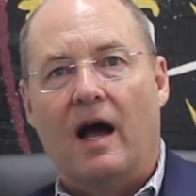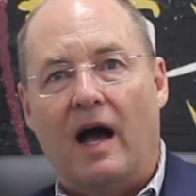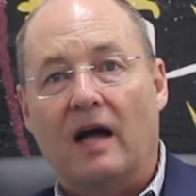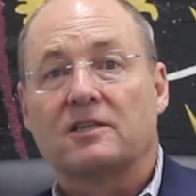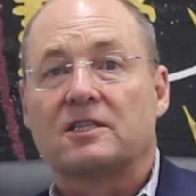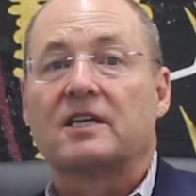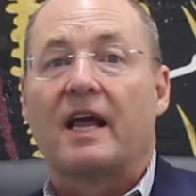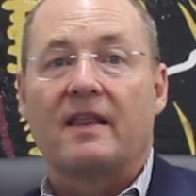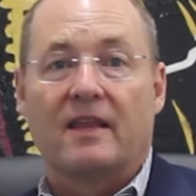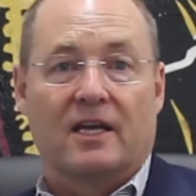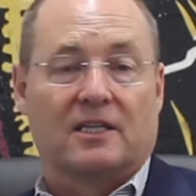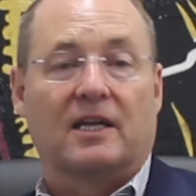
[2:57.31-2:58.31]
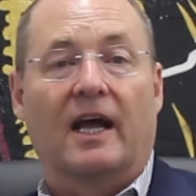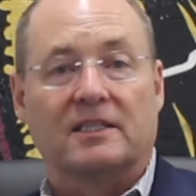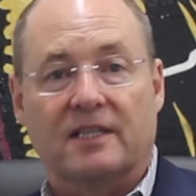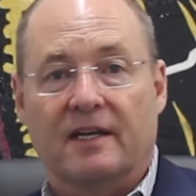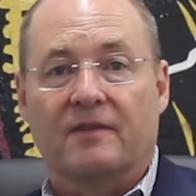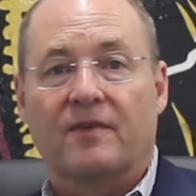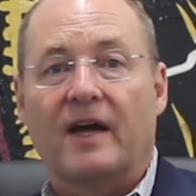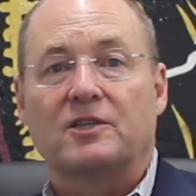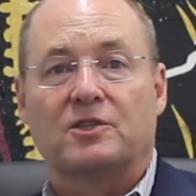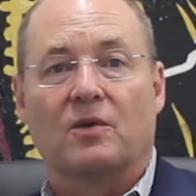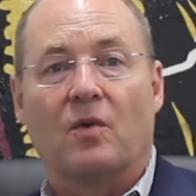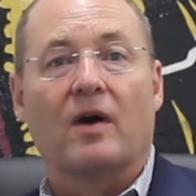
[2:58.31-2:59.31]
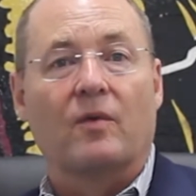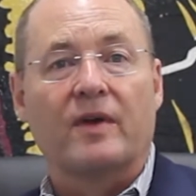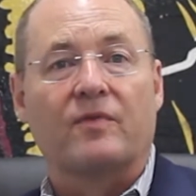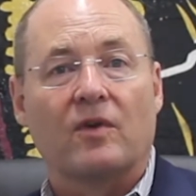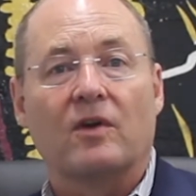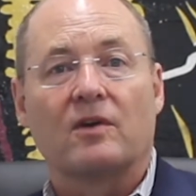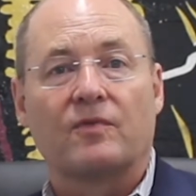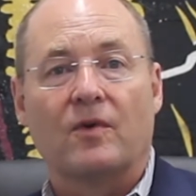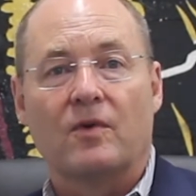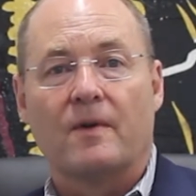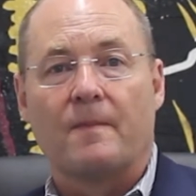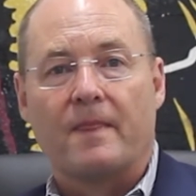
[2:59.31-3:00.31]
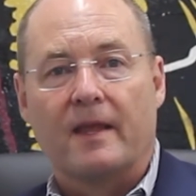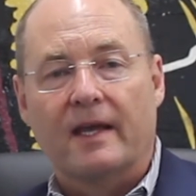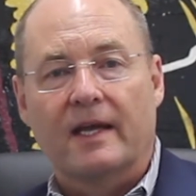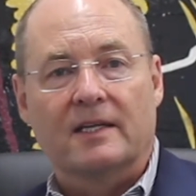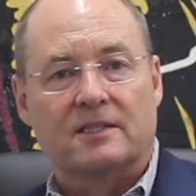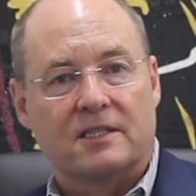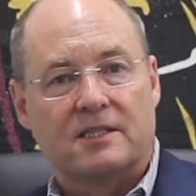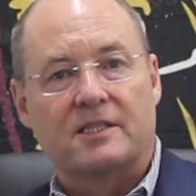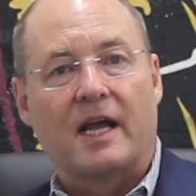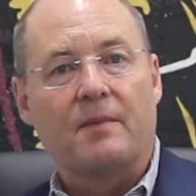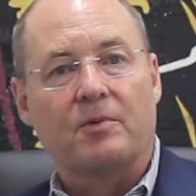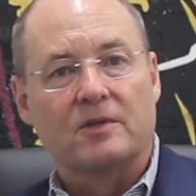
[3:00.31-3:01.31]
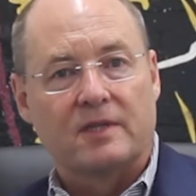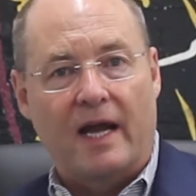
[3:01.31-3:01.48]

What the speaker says: I'll say this, as an investor, what we've looked for is stable